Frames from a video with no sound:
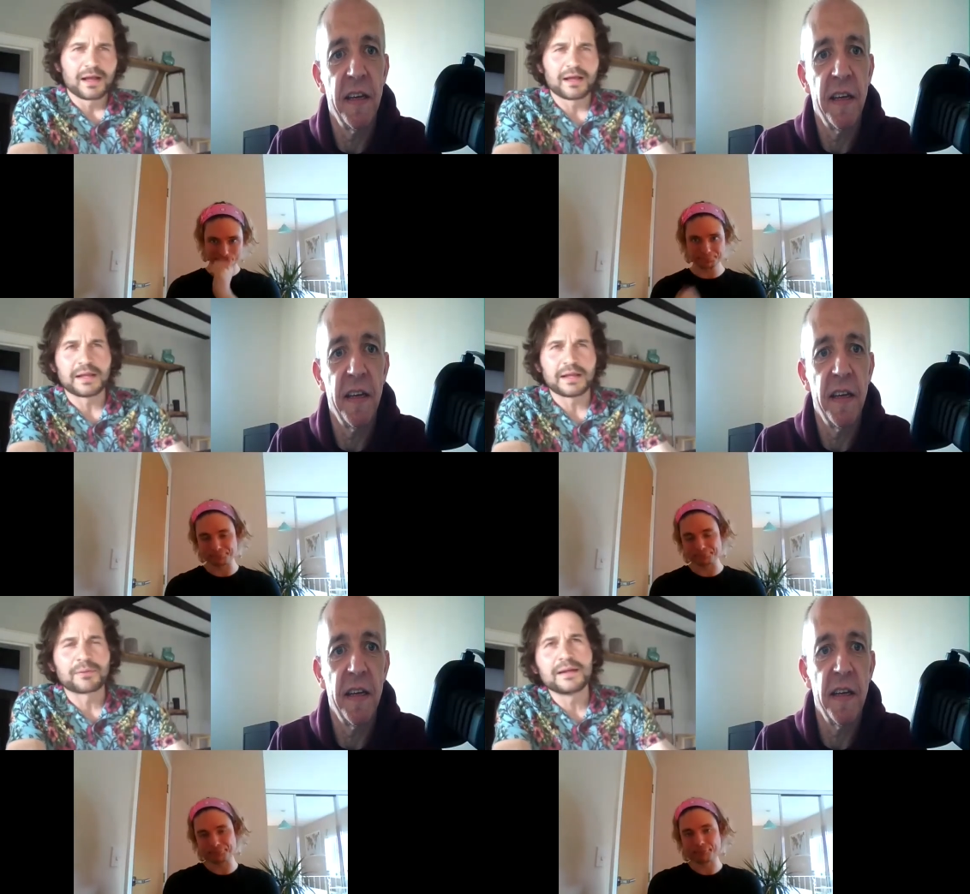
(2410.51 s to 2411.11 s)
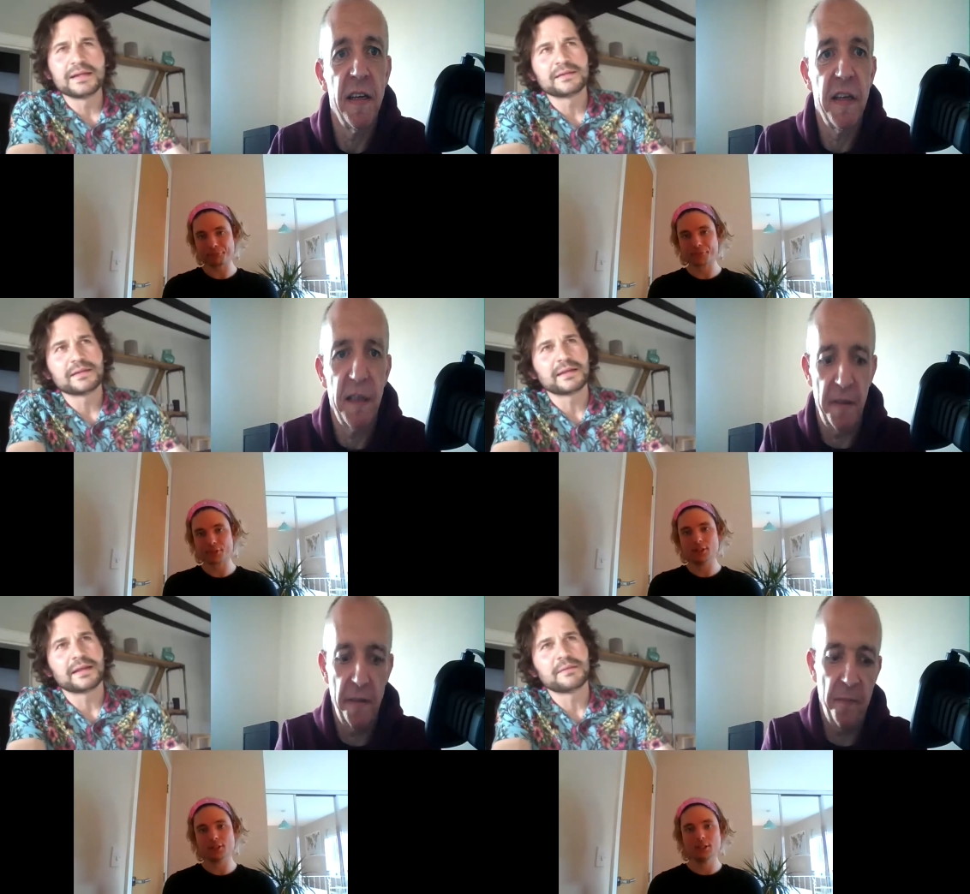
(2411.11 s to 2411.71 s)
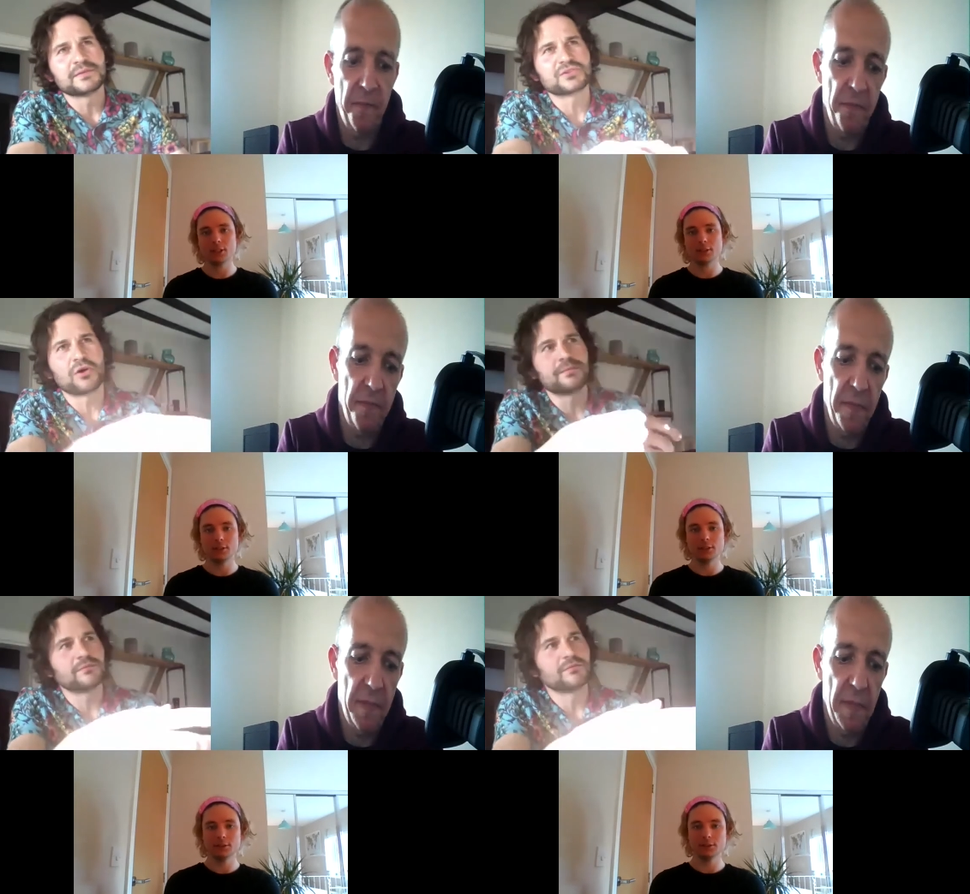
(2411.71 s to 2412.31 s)
Speaker 1: He played. He, he
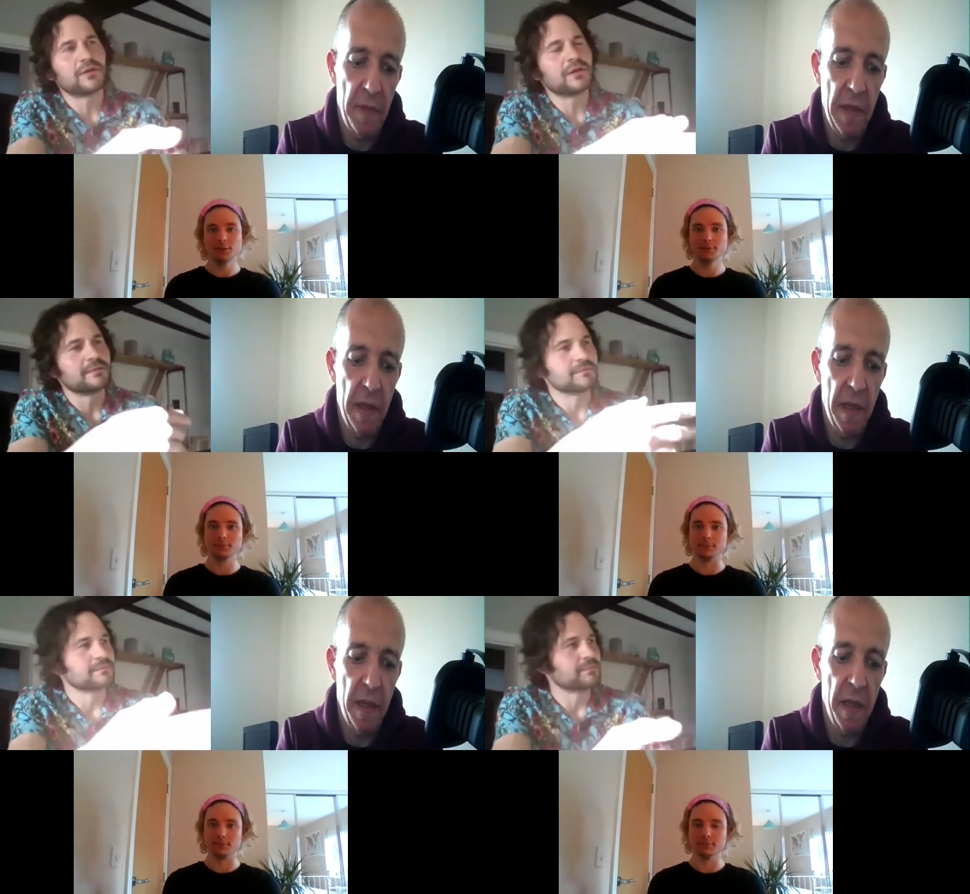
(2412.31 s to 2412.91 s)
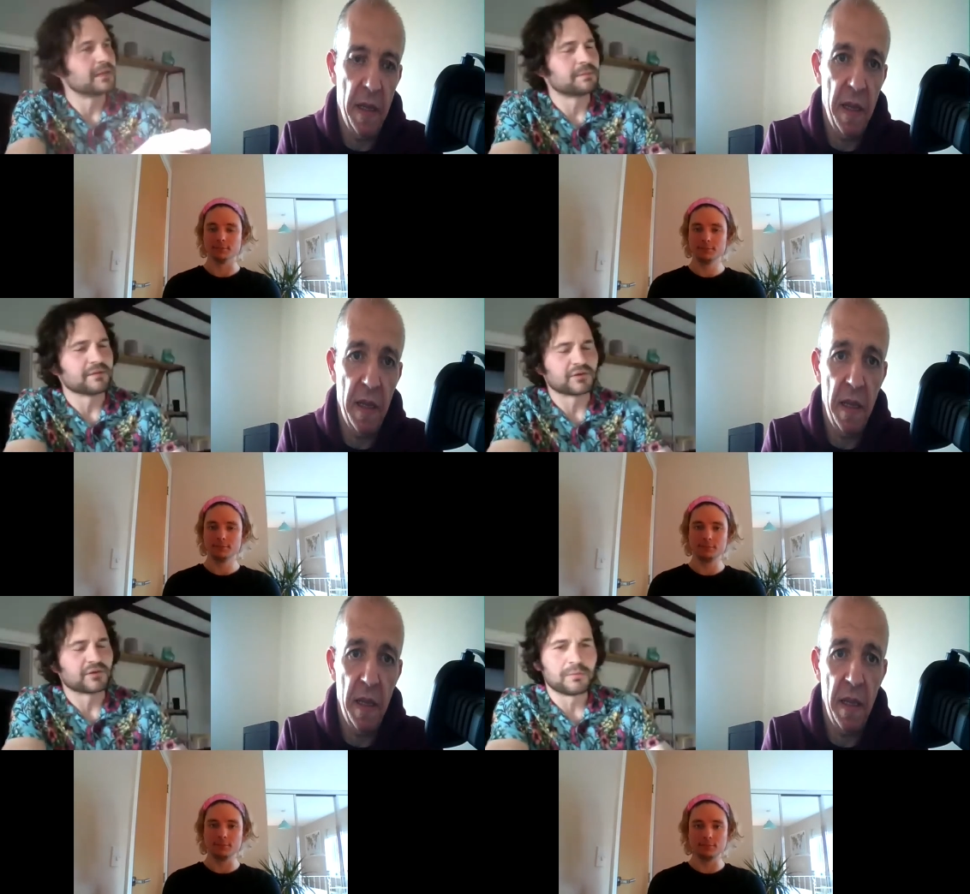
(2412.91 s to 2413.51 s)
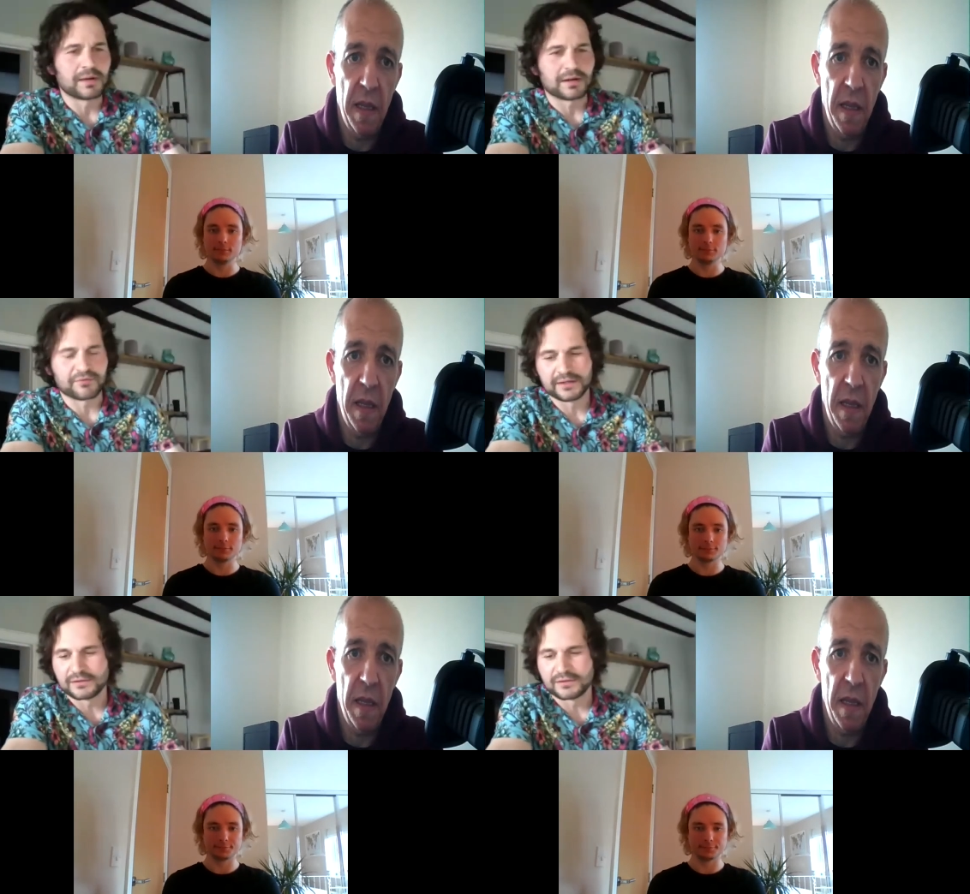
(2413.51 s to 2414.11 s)
sort of um, made a bit of a comeback
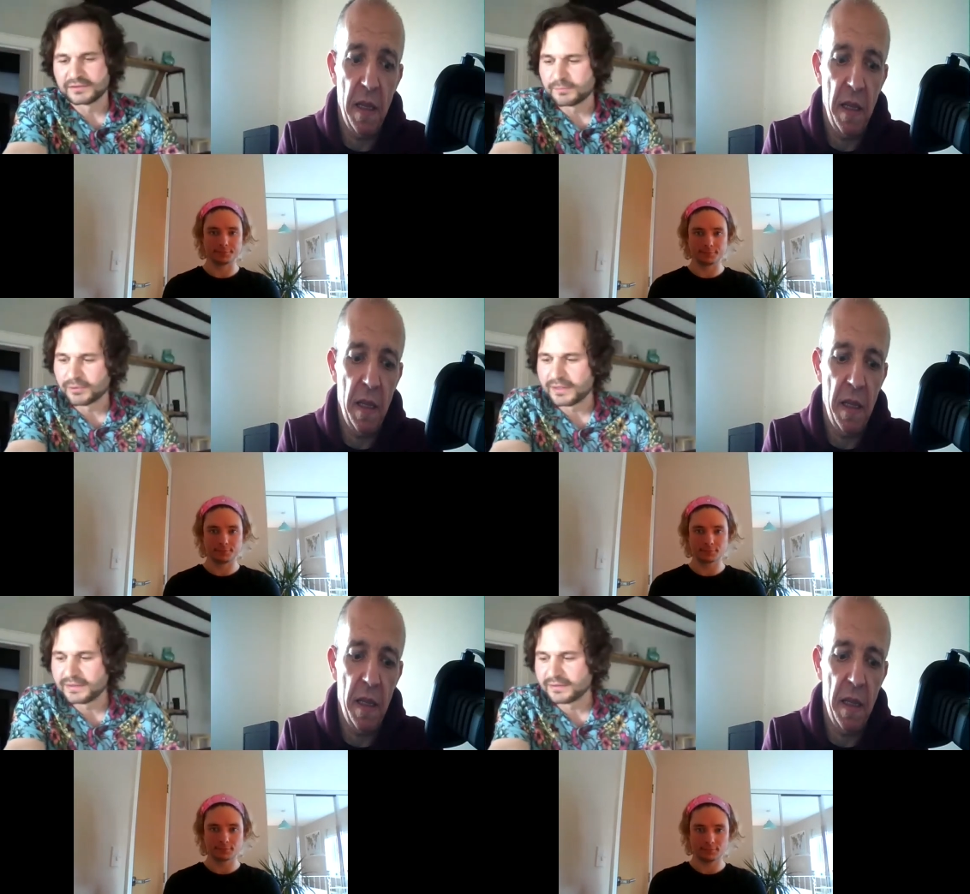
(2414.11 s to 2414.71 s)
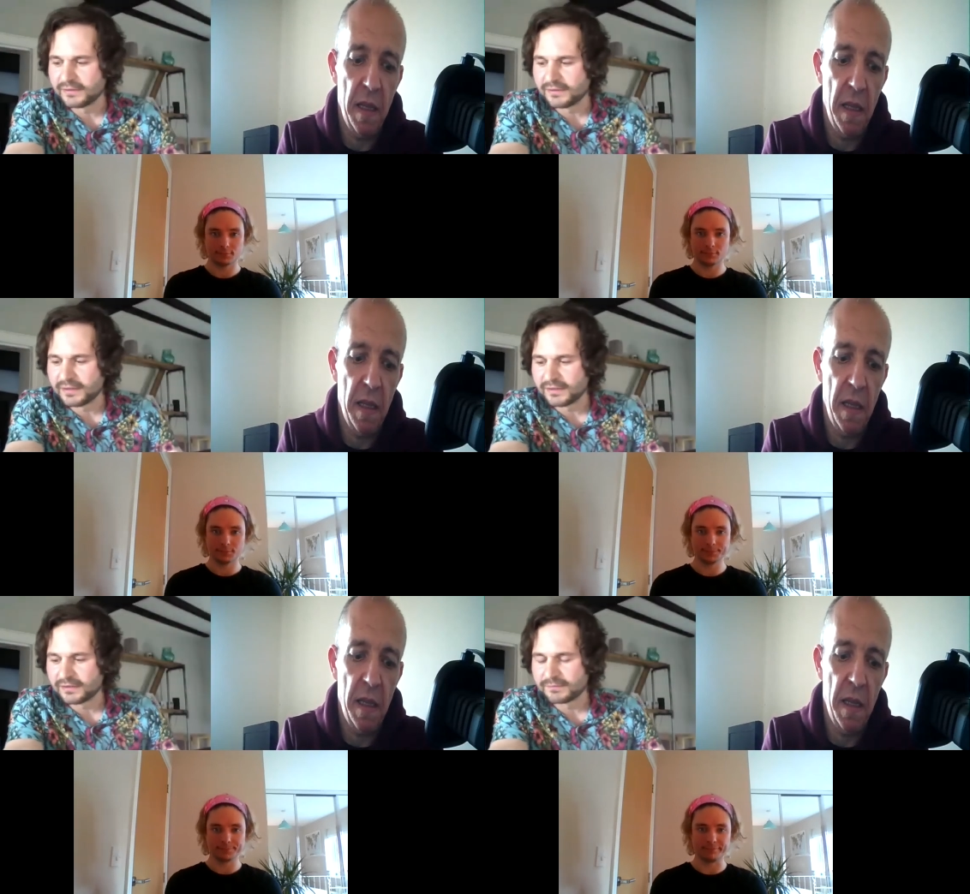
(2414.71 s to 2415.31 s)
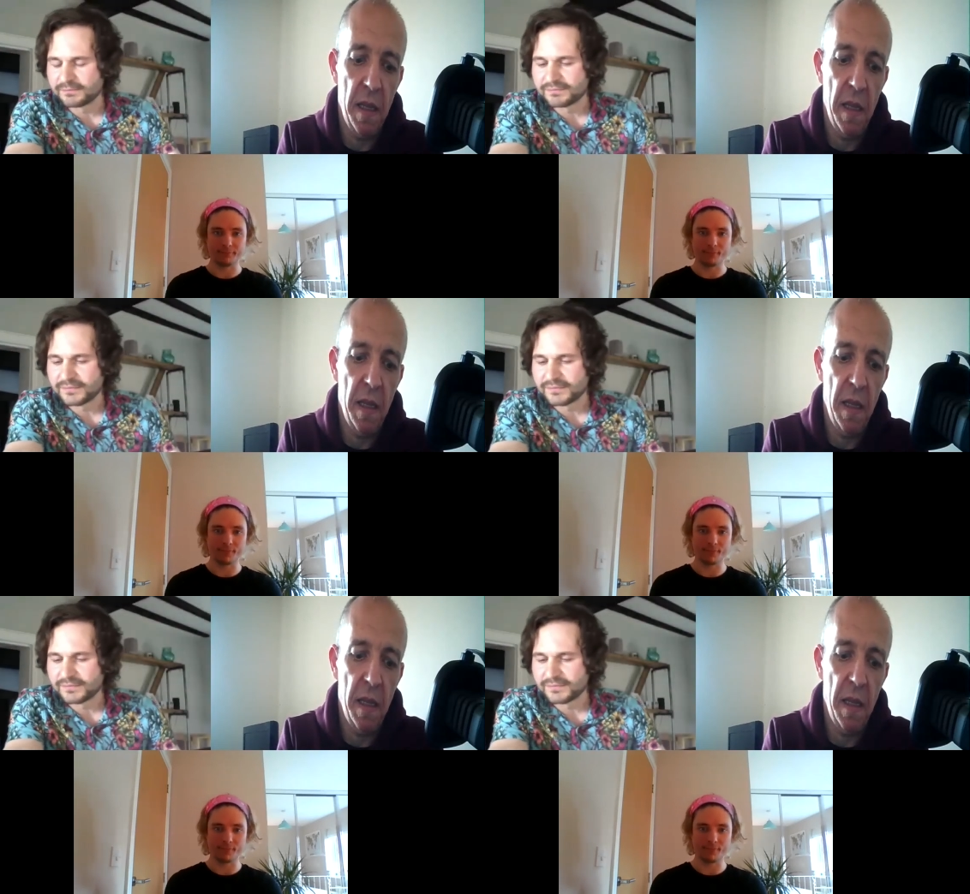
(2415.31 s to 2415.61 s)
for England and played in a in a